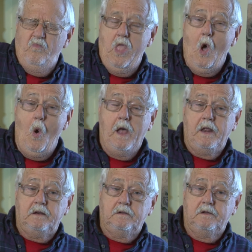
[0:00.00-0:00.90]
No, I
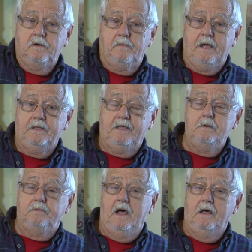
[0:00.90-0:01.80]
didn't hear about
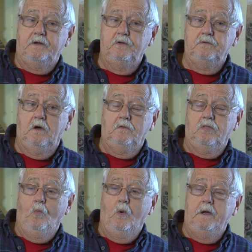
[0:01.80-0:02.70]
that, but I do know a the
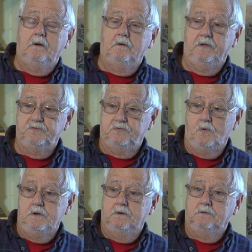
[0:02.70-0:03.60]
well. There's a
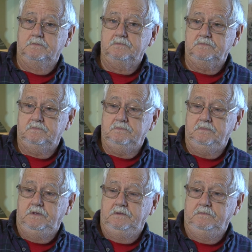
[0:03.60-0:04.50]
well
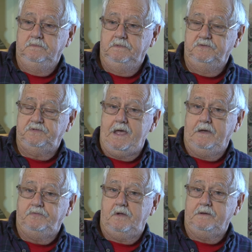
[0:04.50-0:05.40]
in this
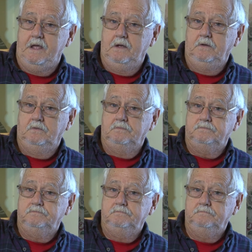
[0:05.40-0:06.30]
house right down
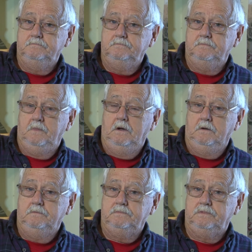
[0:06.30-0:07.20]
uh,
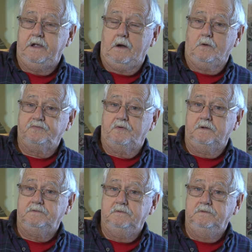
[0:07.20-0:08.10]
Carroll
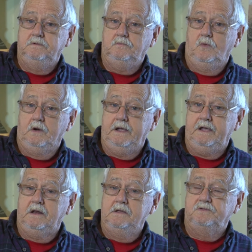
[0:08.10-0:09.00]
Street, where
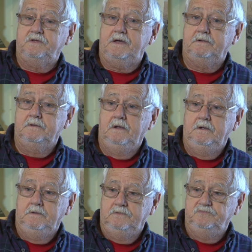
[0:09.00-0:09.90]
Ed lives at,
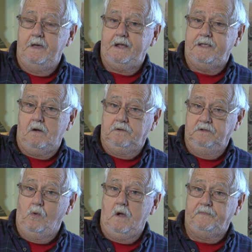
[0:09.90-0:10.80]
backyard. You
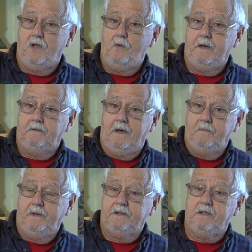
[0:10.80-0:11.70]
know what I'm talking about in my
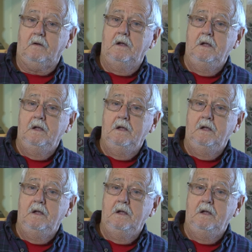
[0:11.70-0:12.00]
backyard?